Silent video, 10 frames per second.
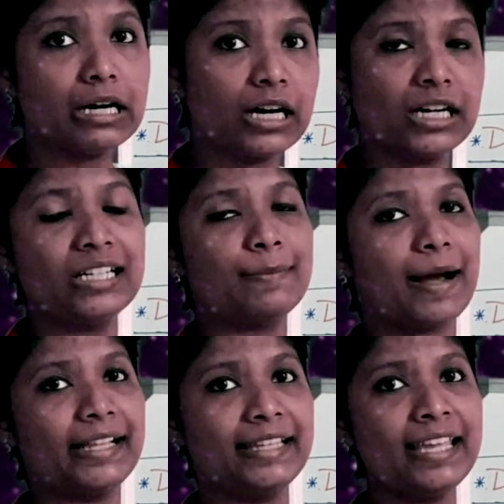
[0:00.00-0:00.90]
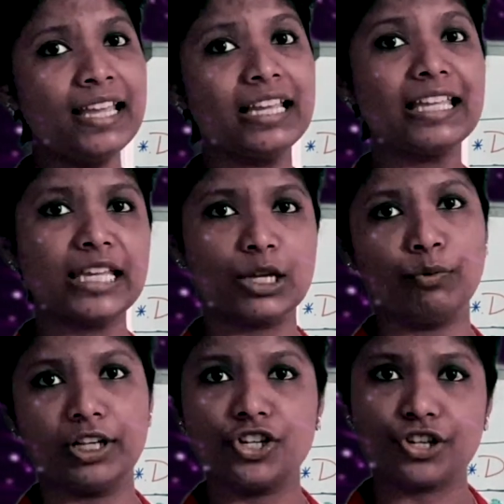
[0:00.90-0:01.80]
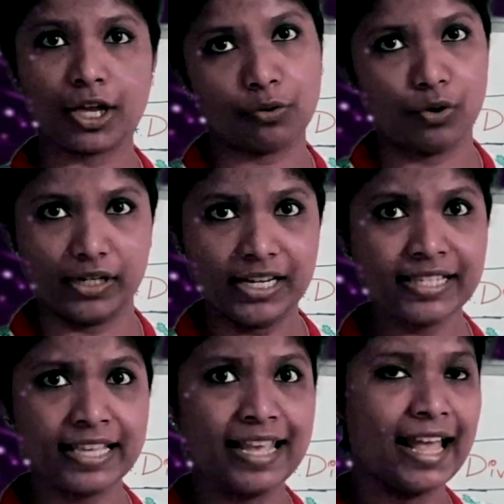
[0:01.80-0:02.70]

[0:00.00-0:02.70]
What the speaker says: earned by the equity shareholders.